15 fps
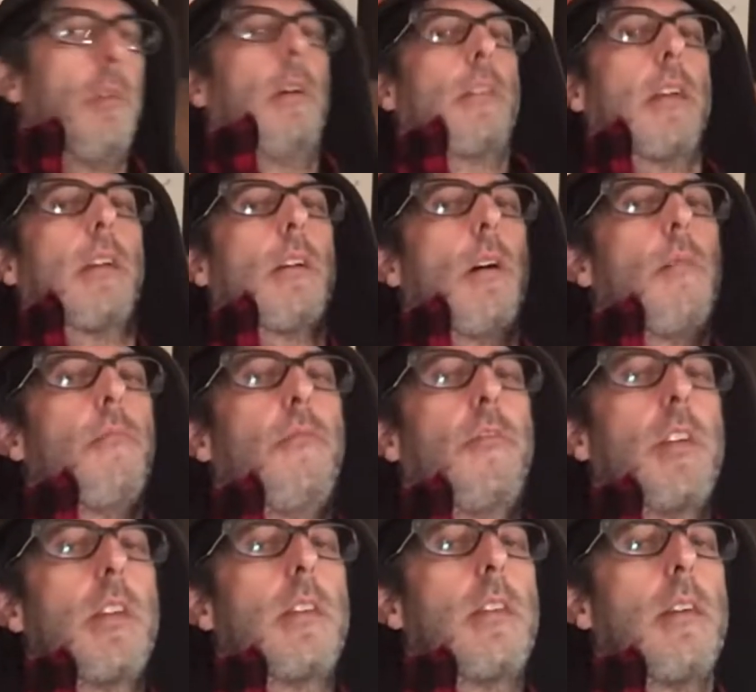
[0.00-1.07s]

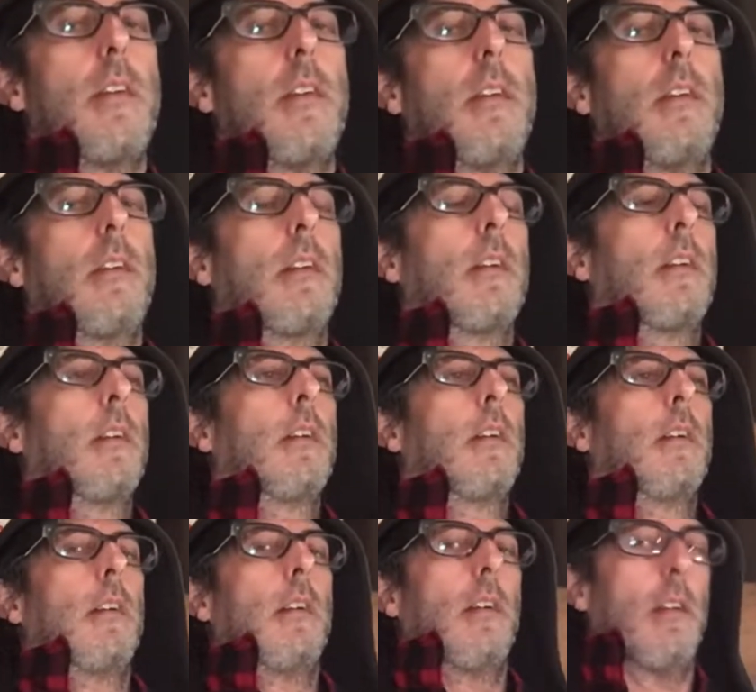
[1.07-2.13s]
Comfy D,
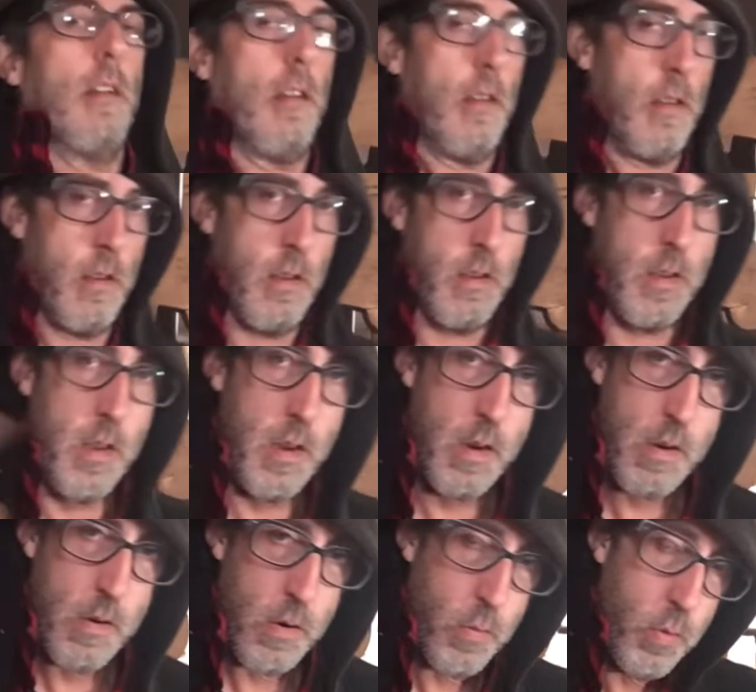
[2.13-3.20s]

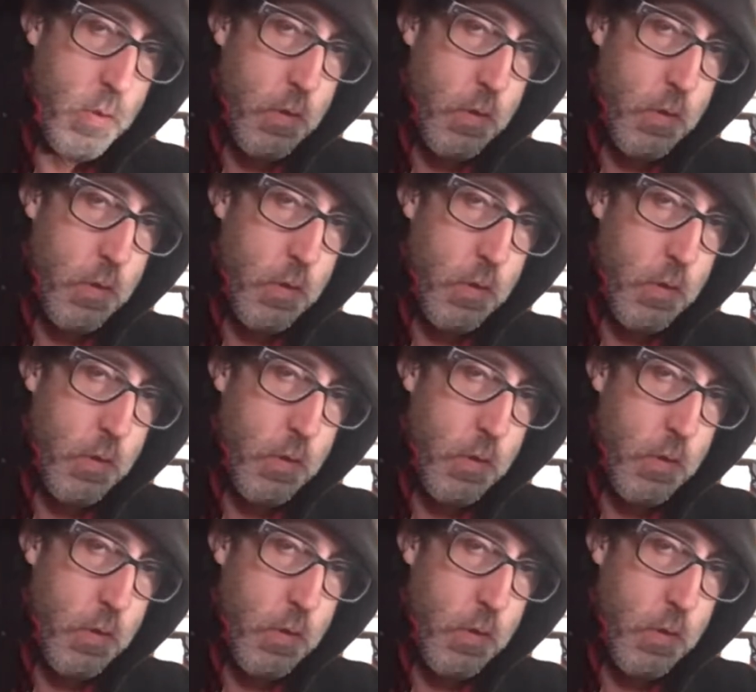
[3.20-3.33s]
here with